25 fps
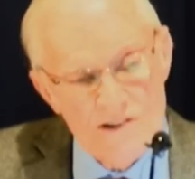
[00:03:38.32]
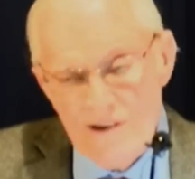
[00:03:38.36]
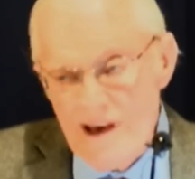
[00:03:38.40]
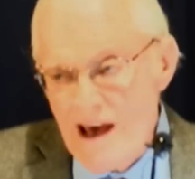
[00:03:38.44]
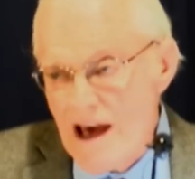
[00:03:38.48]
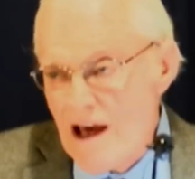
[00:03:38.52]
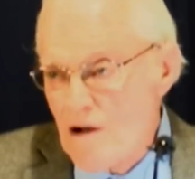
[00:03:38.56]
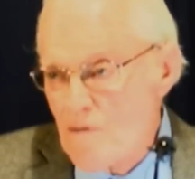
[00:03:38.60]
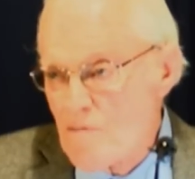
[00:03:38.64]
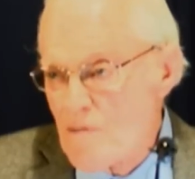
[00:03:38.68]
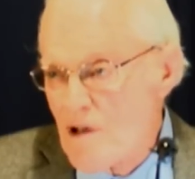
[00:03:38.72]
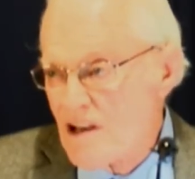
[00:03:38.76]
of
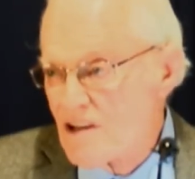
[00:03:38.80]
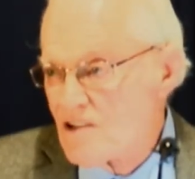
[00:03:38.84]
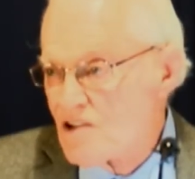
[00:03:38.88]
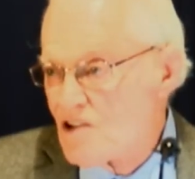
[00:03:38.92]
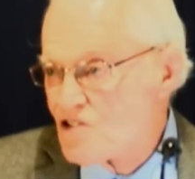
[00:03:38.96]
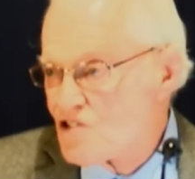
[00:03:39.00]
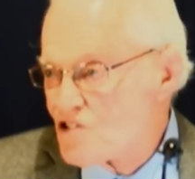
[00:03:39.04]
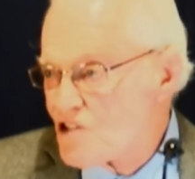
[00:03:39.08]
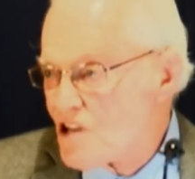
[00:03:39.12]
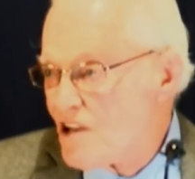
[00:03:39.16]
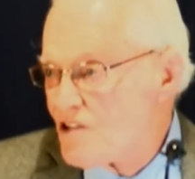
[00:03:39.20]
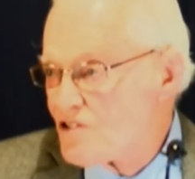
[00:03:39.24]
how to make
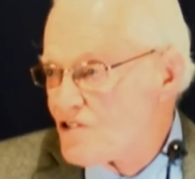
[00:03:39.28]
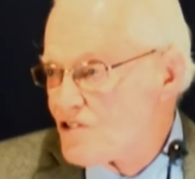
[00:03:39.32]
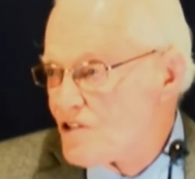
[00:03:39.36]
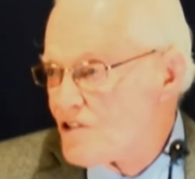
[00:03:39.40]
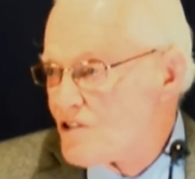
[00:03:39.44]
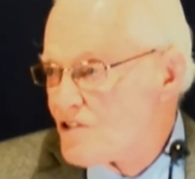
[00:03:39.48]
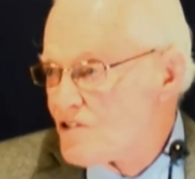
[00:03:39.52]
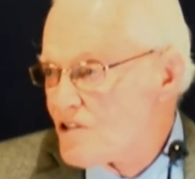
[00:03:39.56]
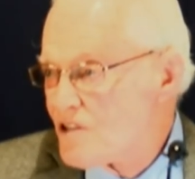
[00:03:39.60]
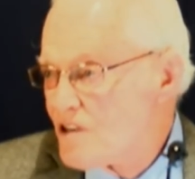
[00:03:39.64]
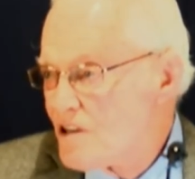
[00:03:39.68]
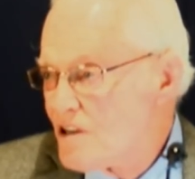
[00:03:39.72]

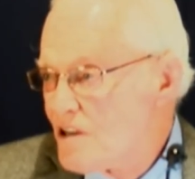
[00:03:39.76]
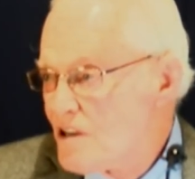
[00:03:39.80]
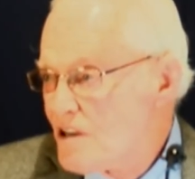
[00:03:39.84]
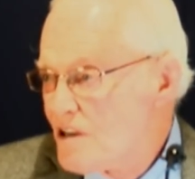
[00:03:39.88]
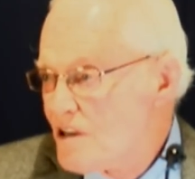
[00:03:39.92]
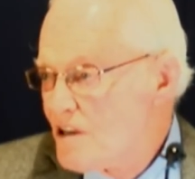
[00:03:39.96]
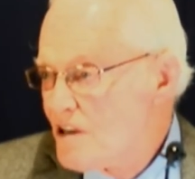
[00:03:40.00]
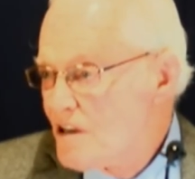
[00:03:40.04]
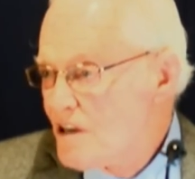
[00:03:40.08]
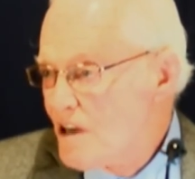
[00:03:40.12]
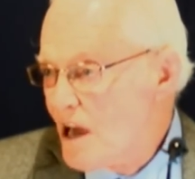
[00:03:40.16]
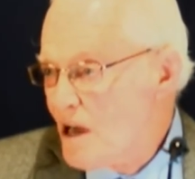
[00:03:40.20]
decisions
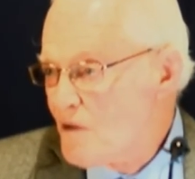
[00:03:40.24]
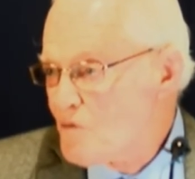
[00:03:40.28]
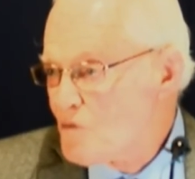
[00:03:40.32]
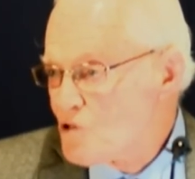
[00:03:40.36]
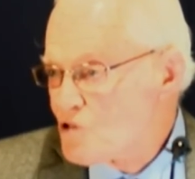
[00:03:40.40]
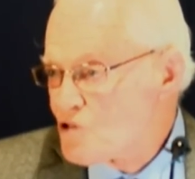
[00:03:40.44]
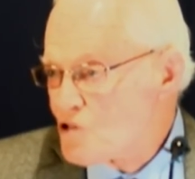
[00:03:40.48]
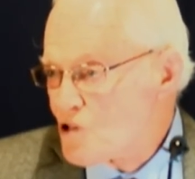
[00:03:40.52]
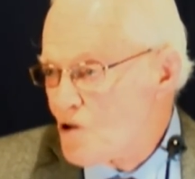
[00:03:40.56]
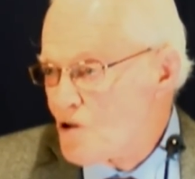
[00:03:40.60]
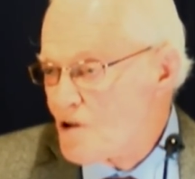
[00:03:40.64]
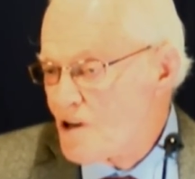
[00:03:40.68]
and will
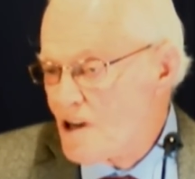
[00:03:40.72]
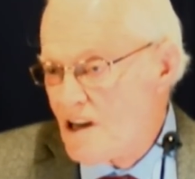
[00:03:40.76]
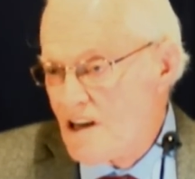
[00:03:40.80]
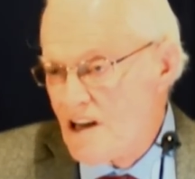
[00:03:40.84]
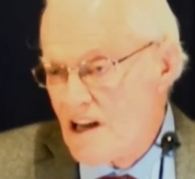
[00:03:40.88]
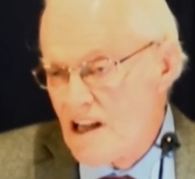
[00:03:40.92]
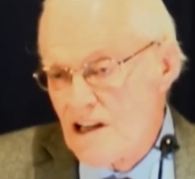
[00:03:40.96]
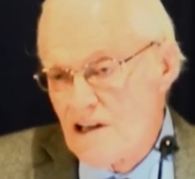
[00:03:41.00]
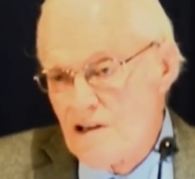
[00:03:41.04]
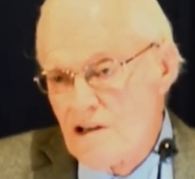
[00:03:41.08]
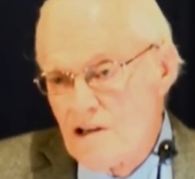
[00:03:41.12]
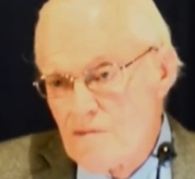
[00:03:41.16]
certainly
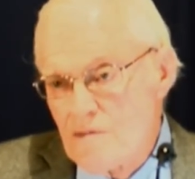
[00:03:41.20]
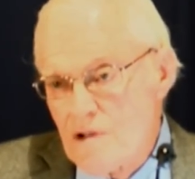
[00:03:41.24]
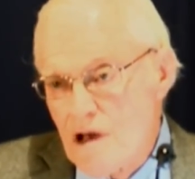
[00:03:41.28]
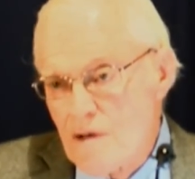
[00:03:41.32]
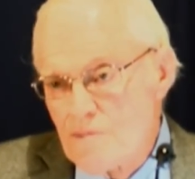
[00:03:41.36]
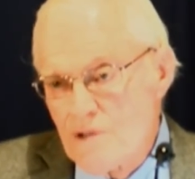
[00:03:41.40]
need,